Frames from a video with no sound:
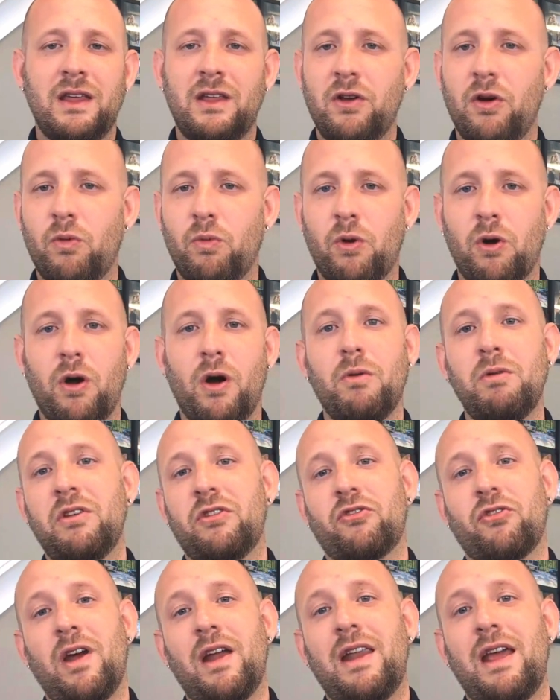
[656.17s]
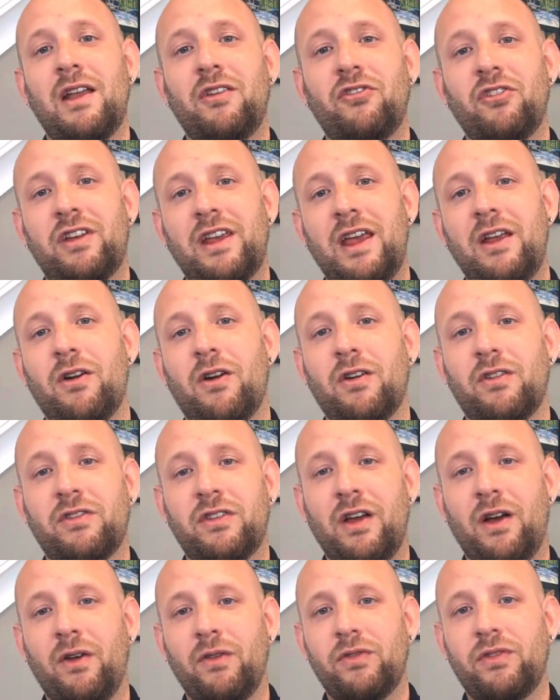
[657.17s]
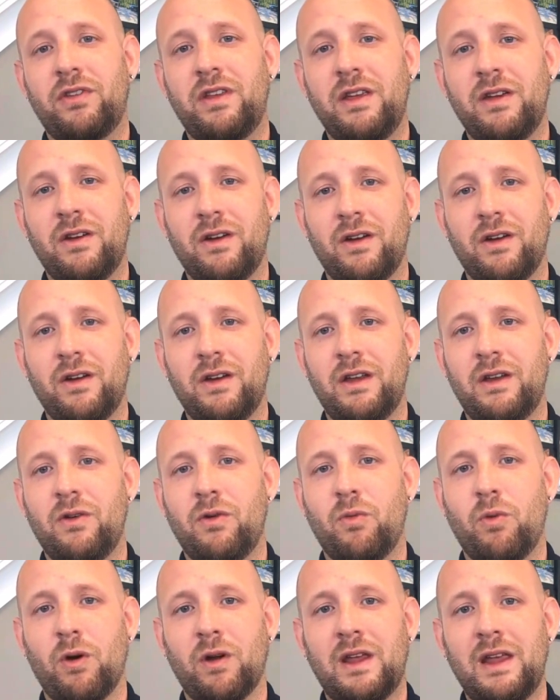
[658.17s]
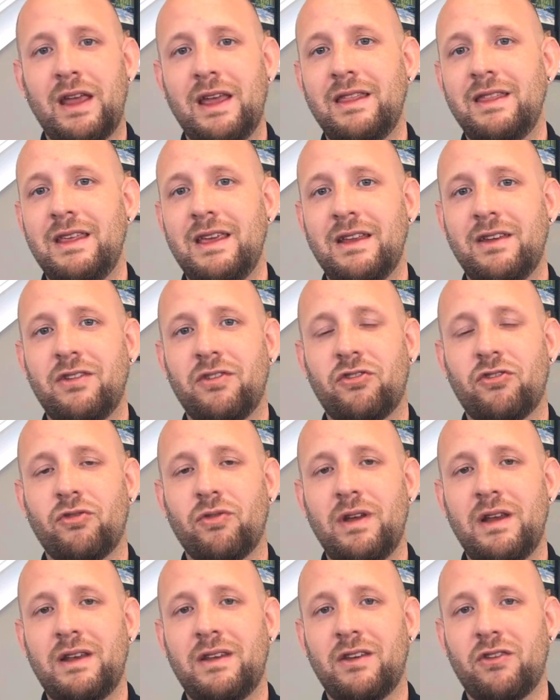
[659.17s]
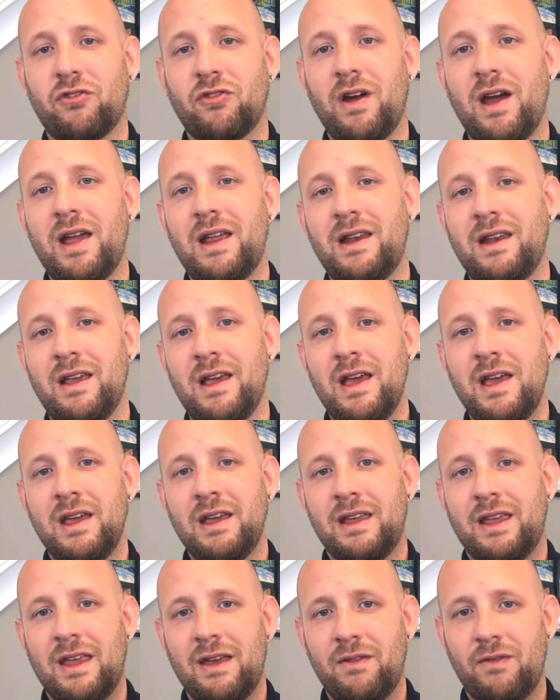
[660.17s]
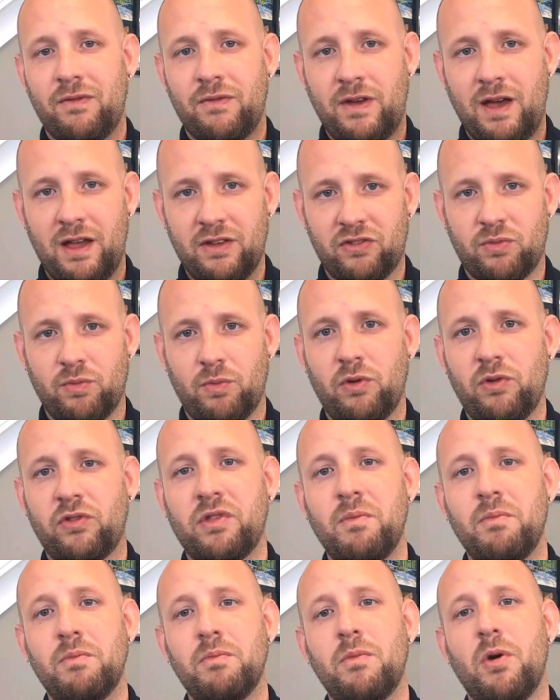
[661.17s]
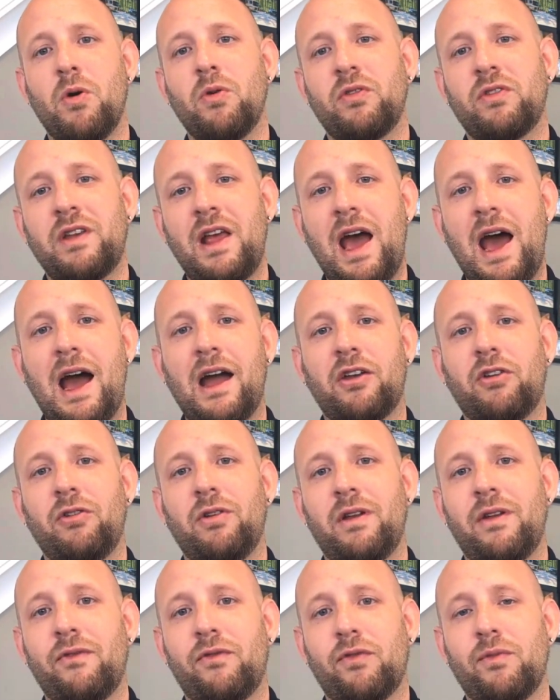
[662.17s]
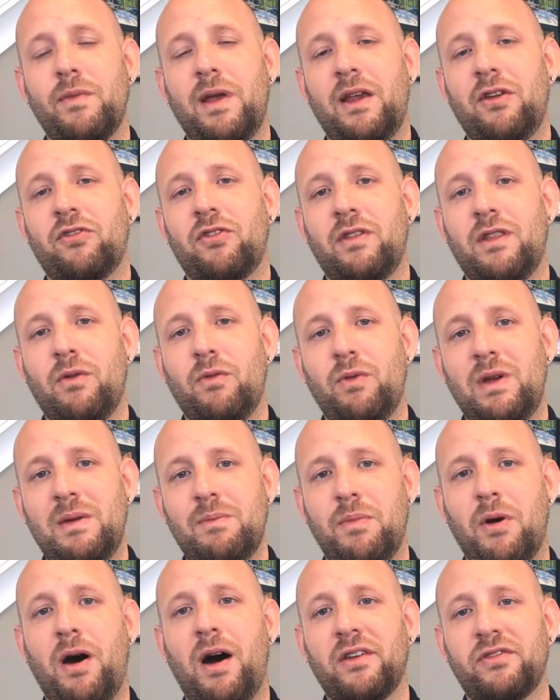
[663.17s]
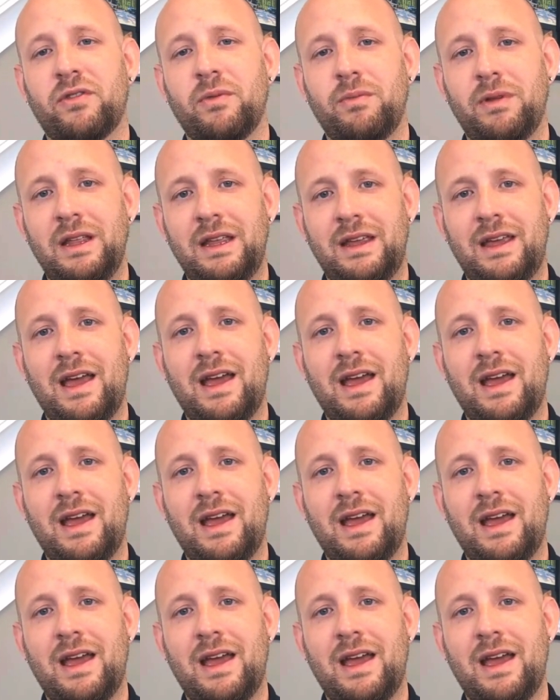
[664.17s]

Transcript: we're always trying to educate ourselves here, working in the industry to try and give customers the most accurate information that we possibly